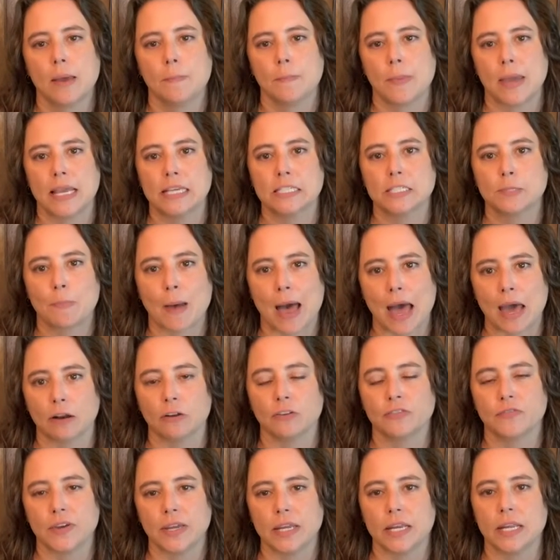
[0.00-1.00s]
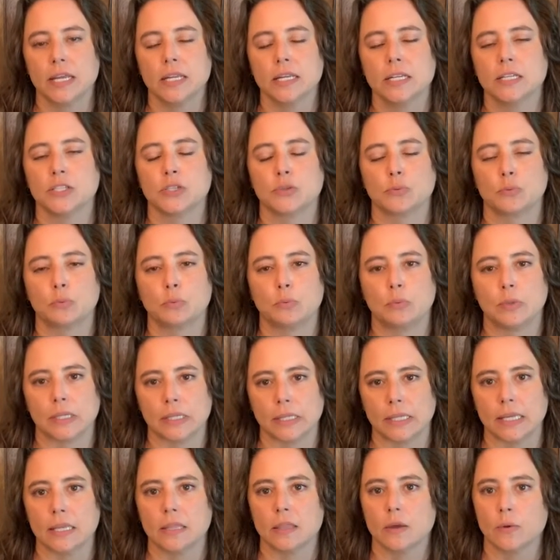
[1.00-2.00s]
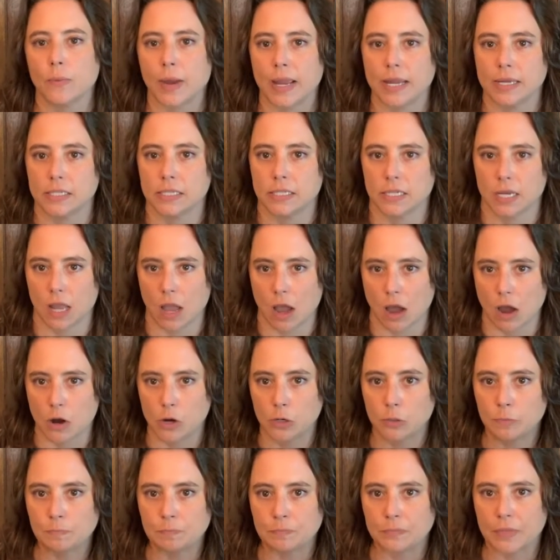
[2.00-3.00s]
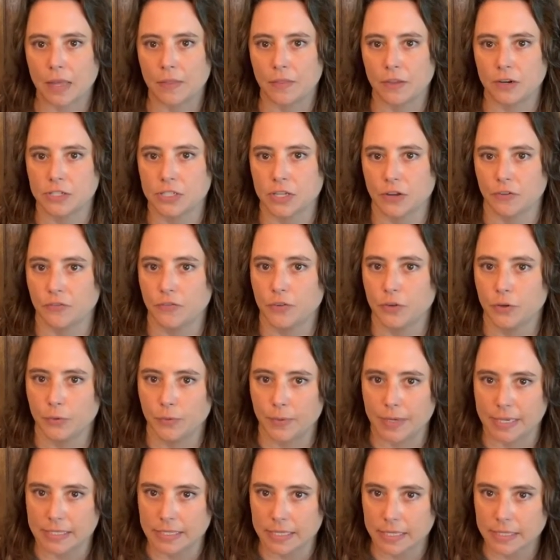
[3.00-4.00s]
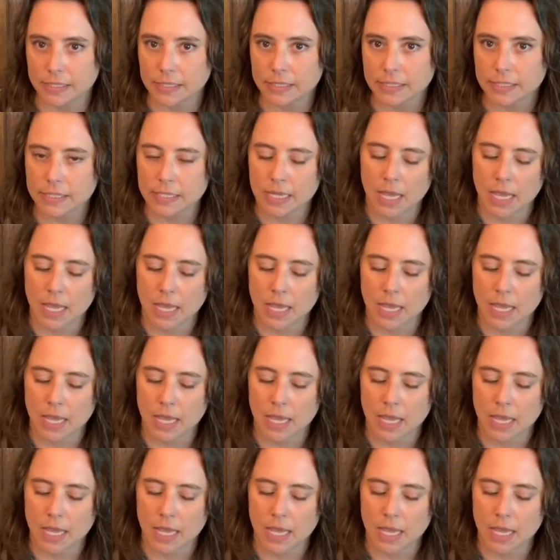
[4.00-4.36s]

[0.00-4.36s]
Pace bottle feeding is really the way to go, and there's a few reasons.